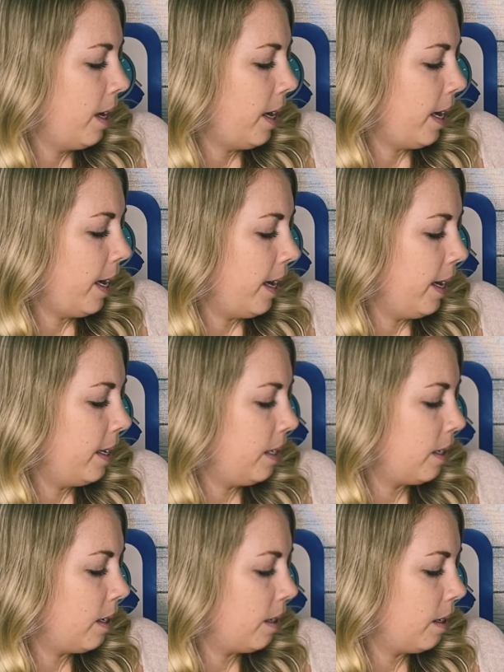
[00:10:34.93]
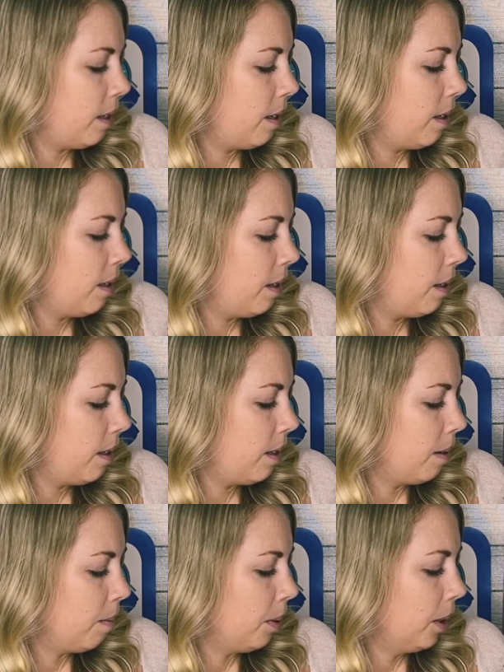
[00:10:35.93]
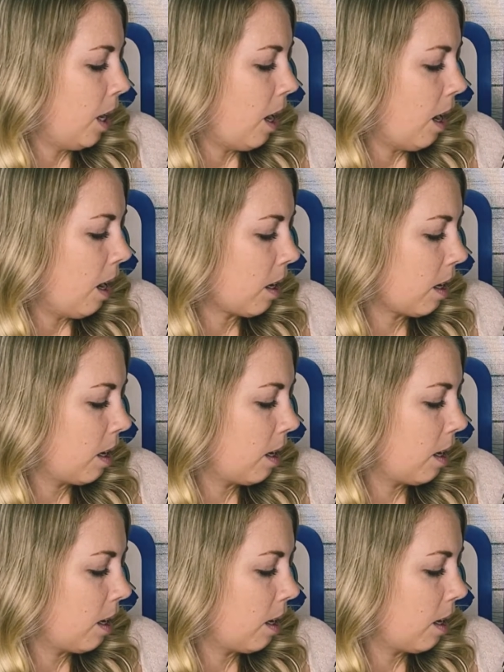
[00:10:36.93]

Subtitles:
and block